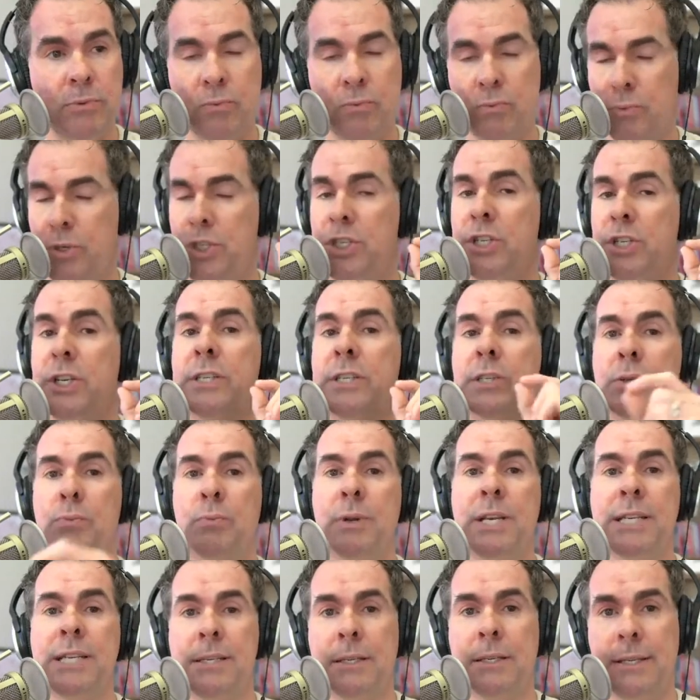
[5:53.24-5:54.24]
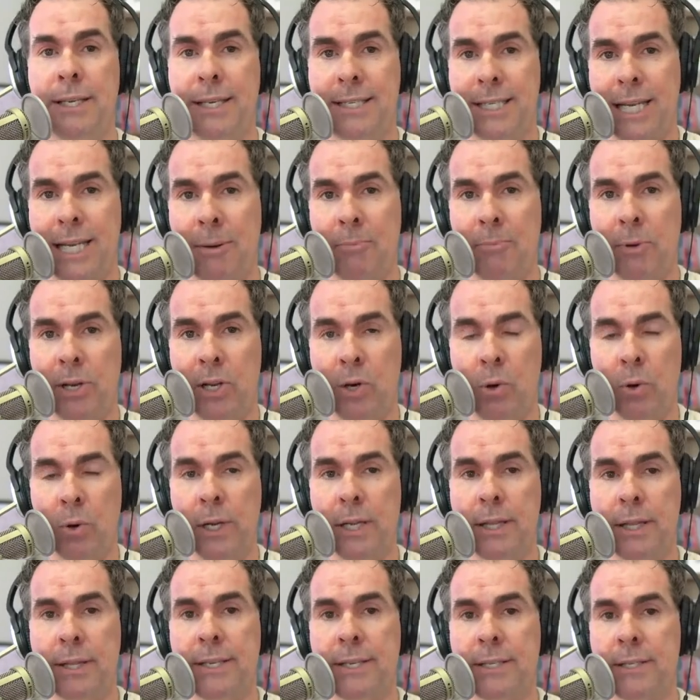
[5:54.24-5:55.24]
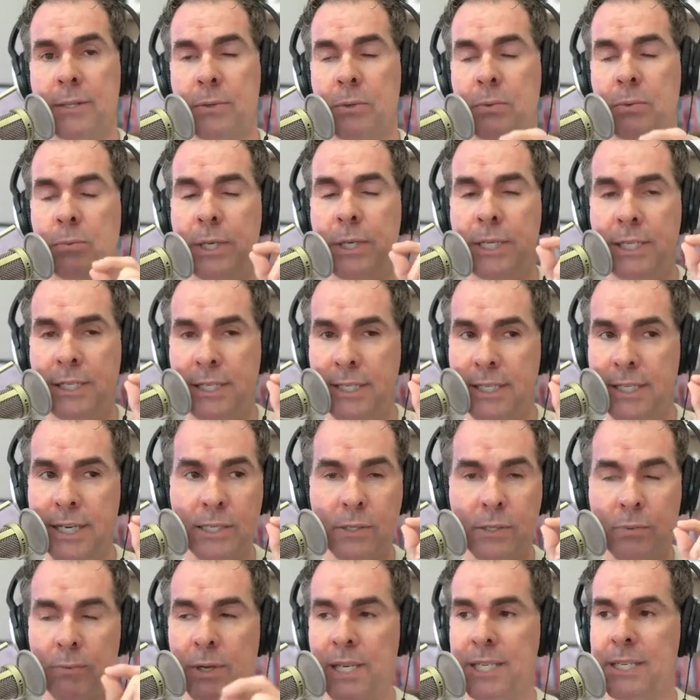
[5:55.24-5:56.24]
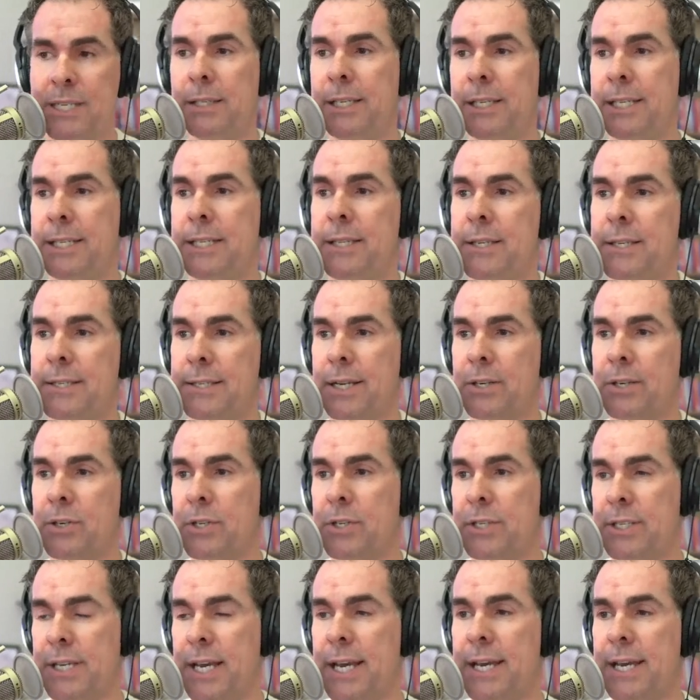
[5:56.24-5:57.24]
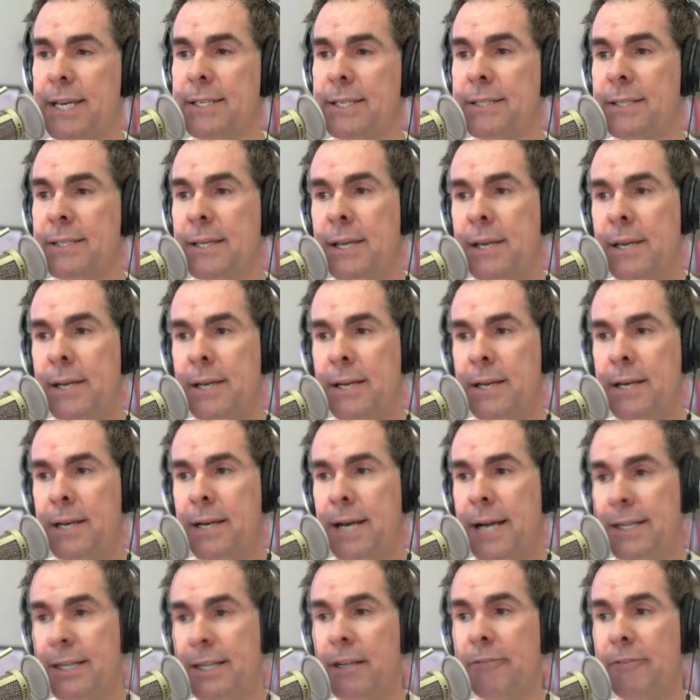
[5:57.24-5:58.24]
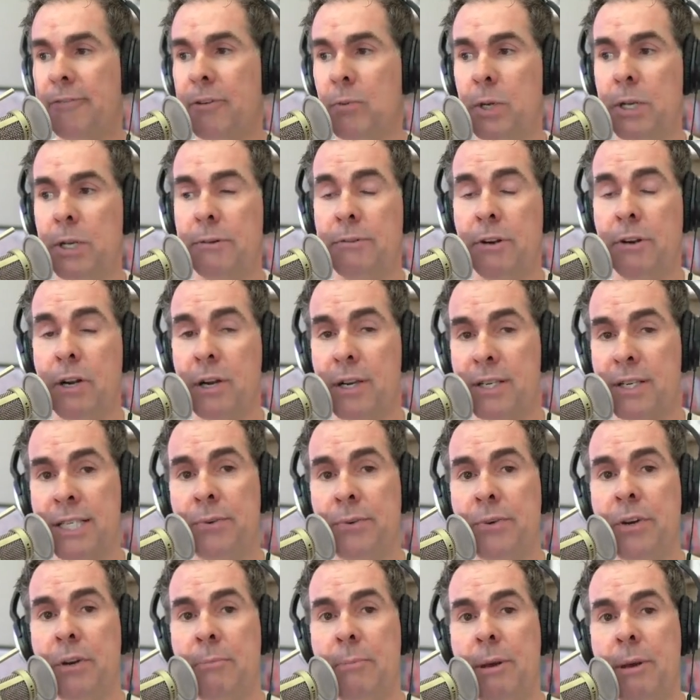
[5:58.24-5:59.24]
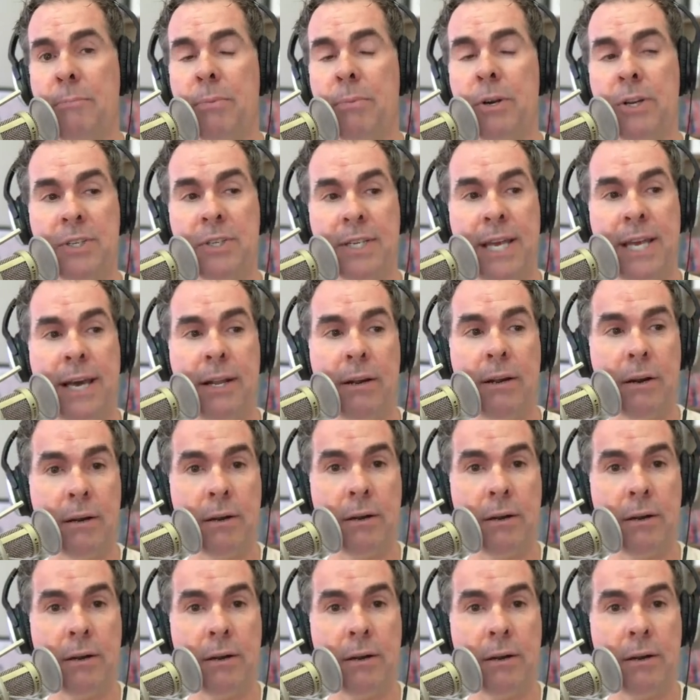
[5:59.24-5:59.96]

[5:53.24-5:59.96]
just recently, as I'm recording this, we just recently did this exercise. I did it for one of our accelerator members at our